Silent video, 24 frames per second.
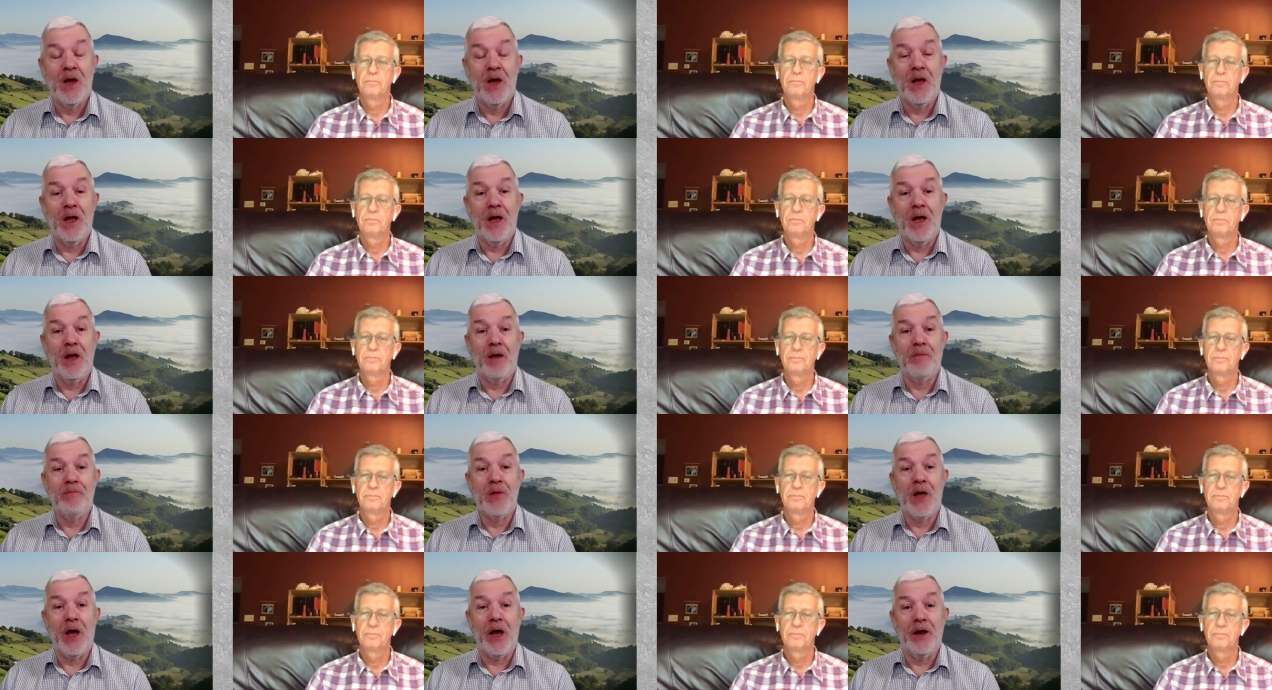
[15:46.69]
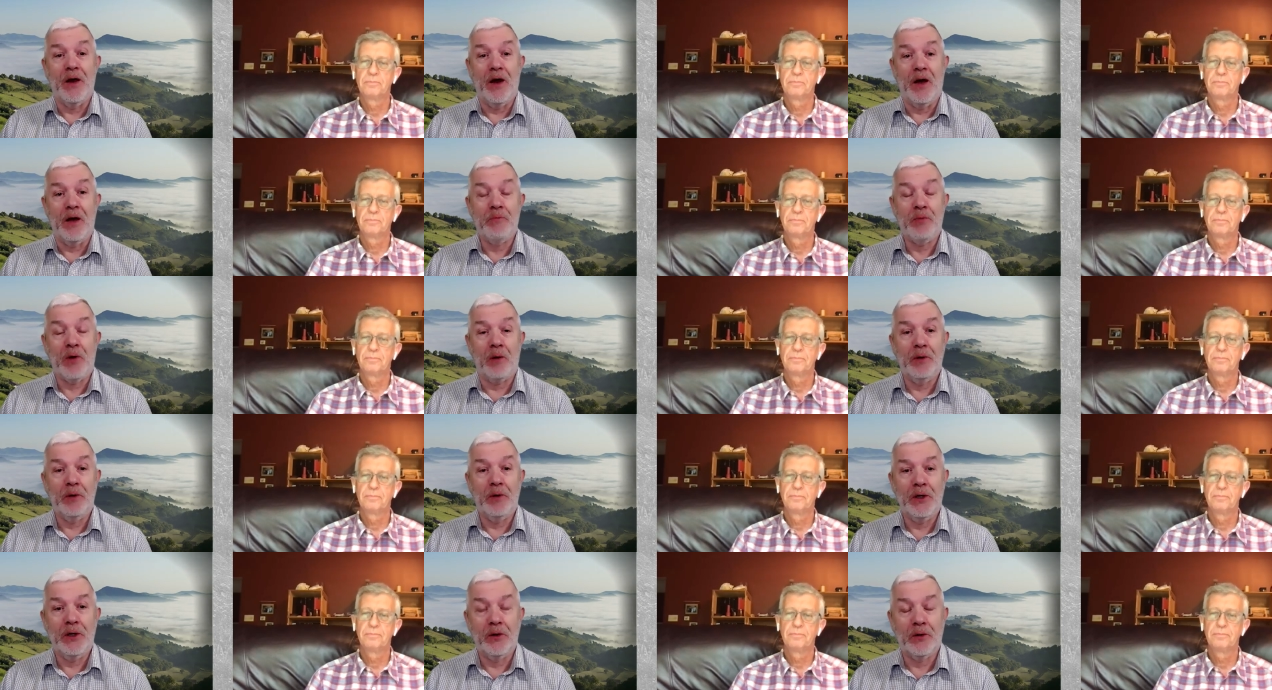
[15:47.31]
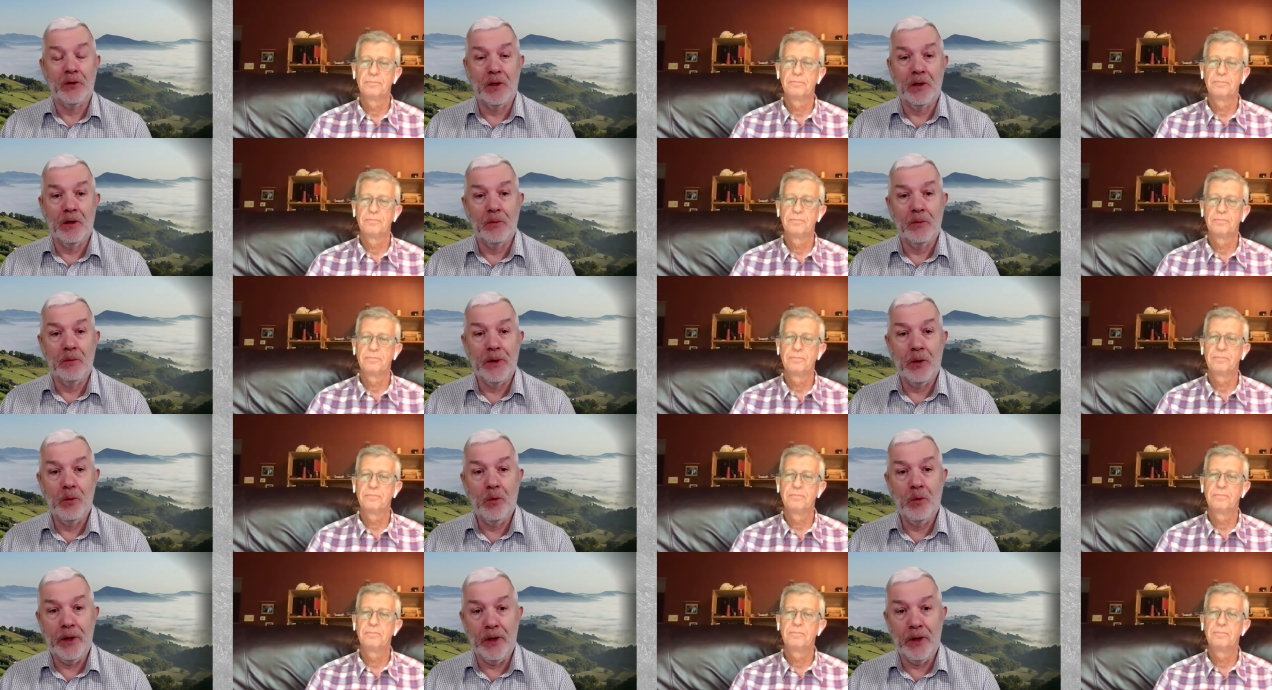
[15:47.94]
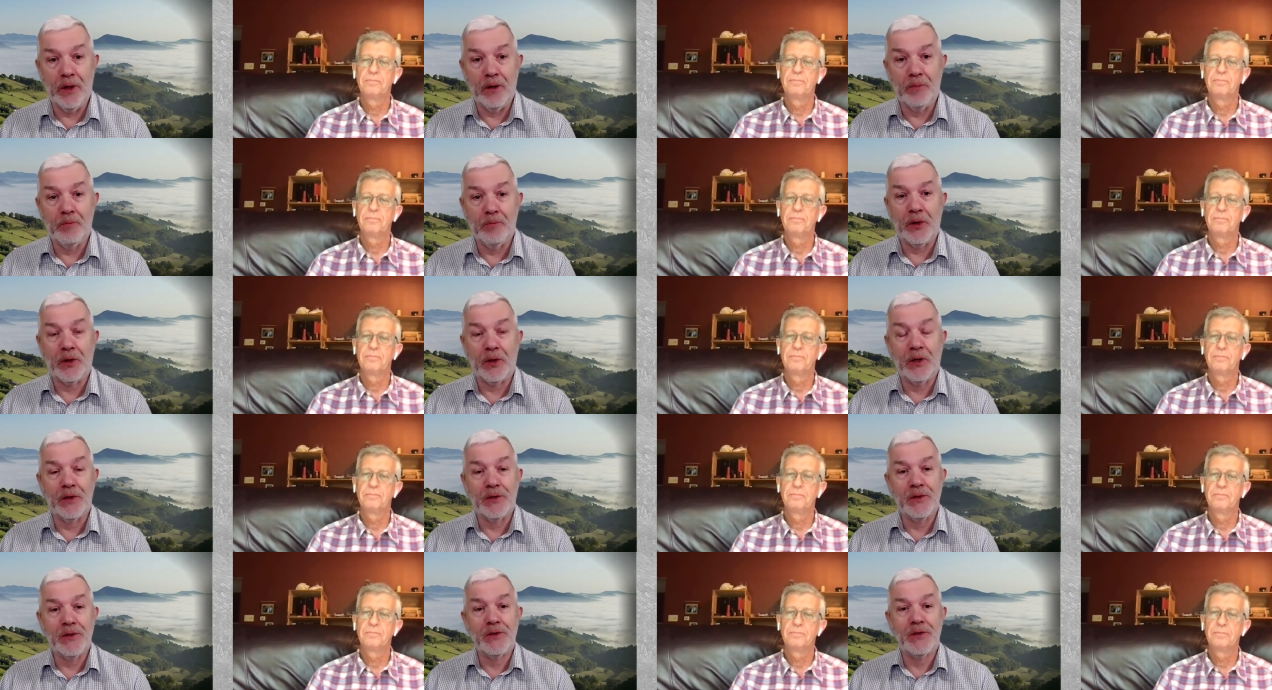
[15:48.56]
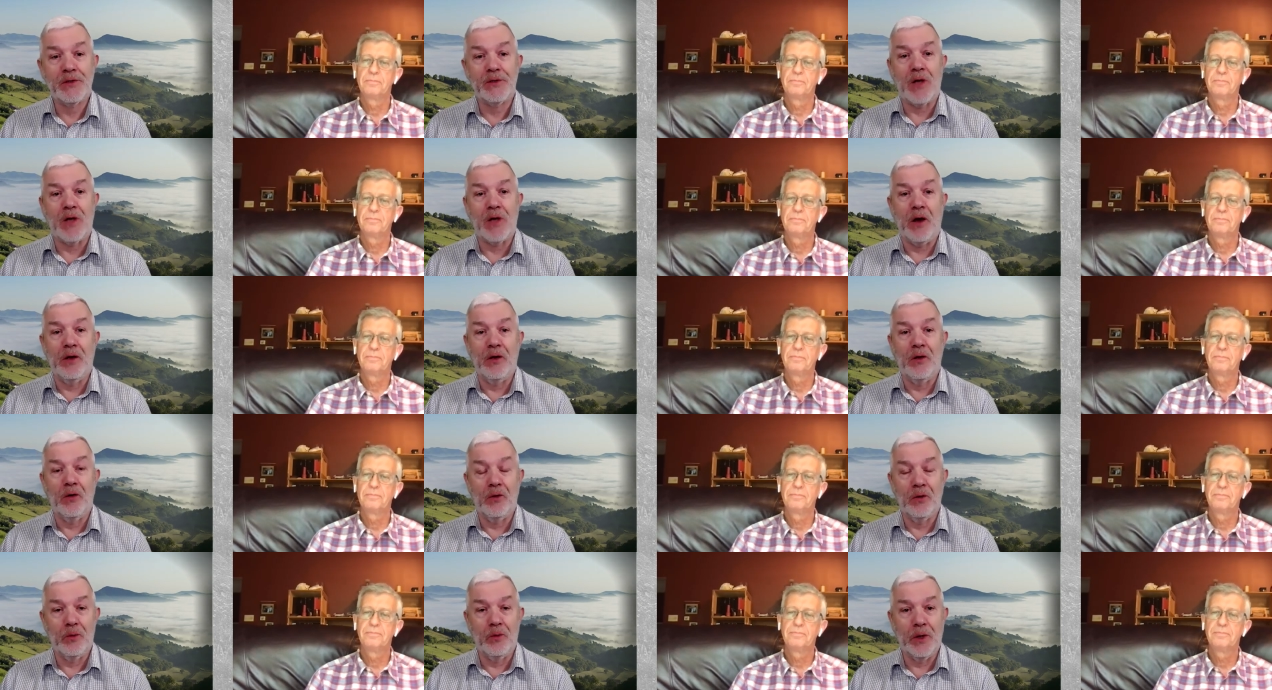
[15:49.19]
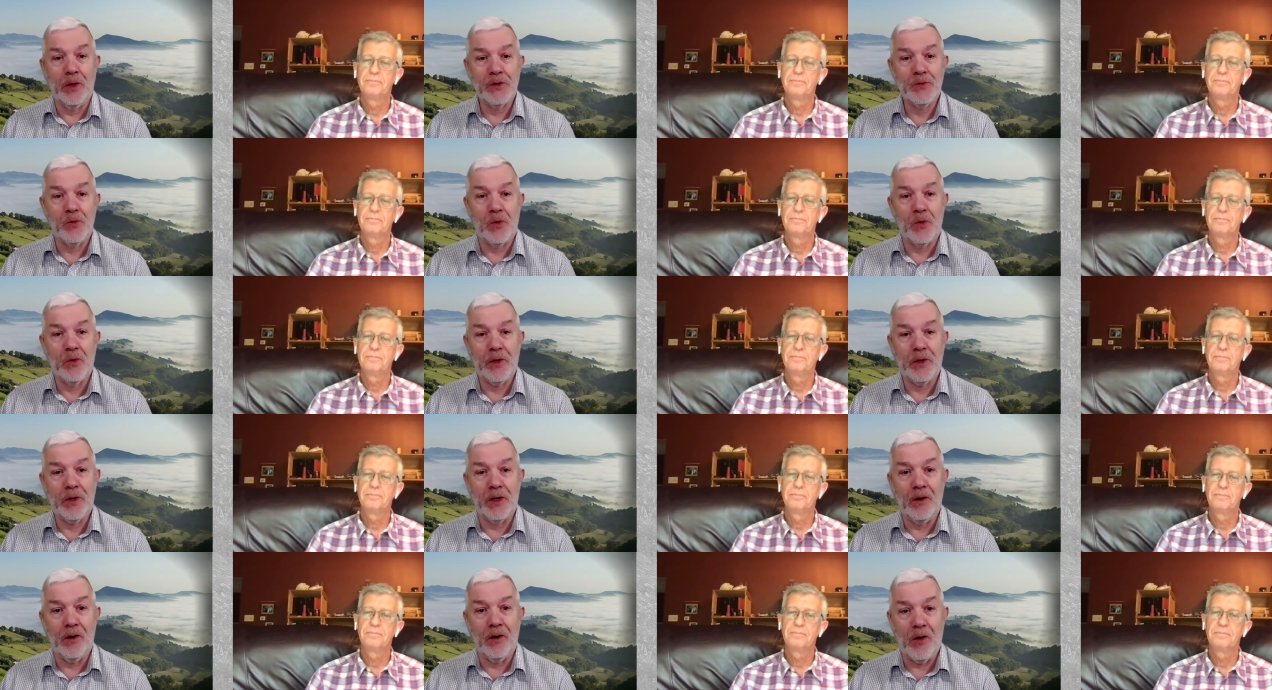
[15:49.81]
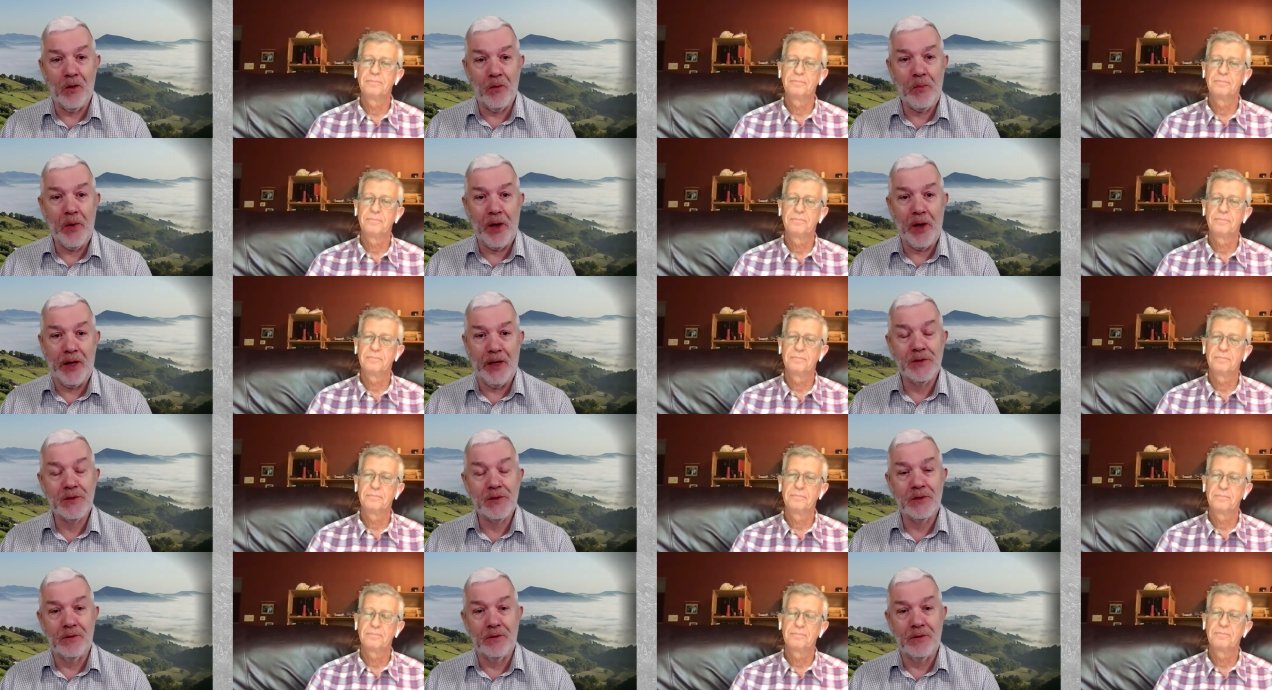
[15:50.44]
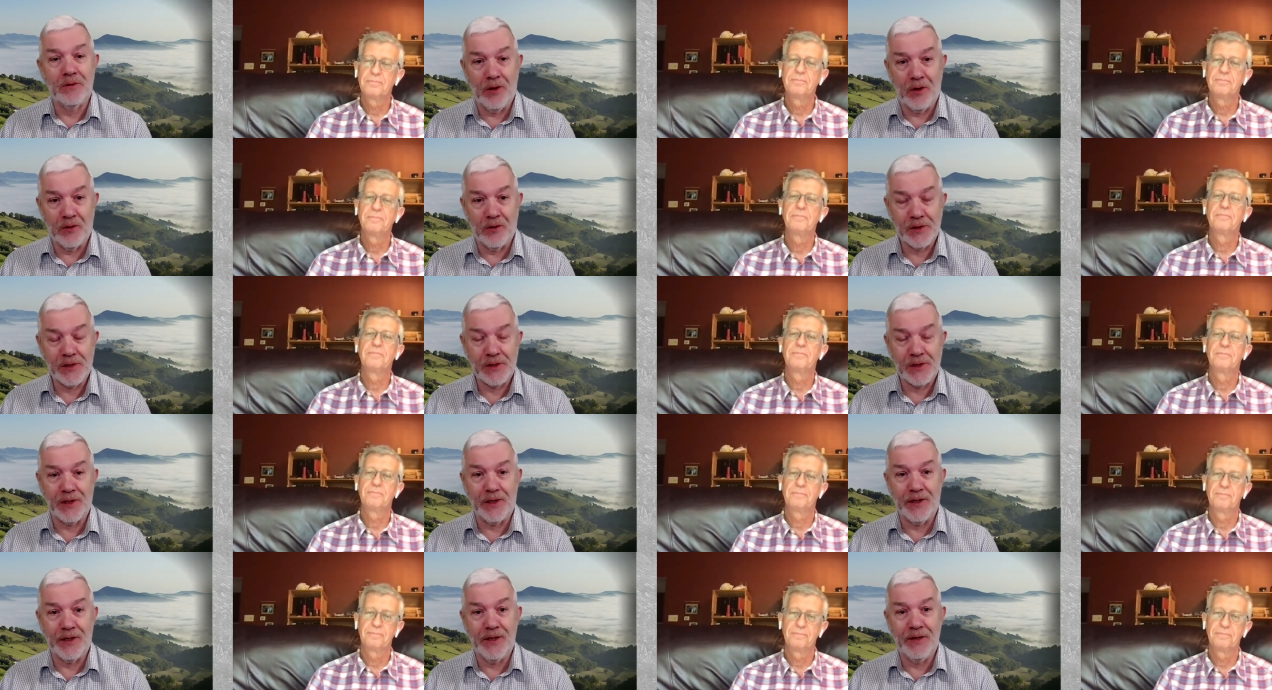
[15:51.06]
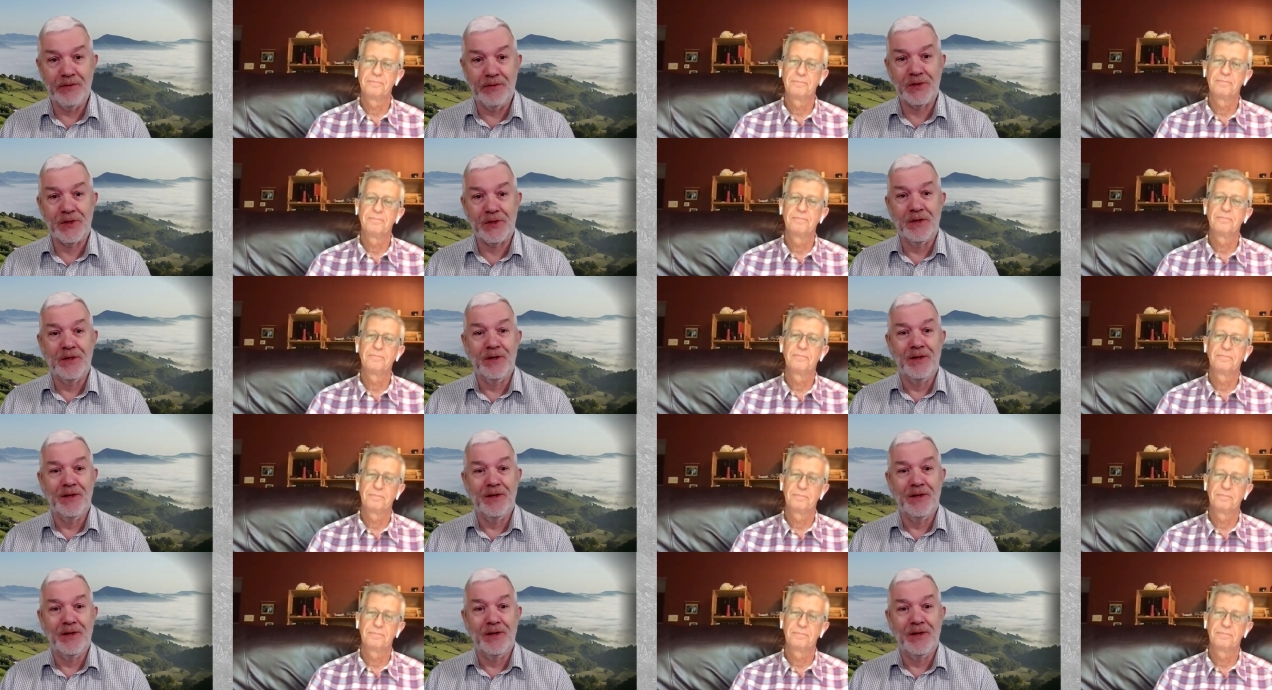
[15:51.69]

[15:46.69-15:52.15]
Speaker 1: Um, and I probably look a little bit weird because I always walk in long pants, long sleeves.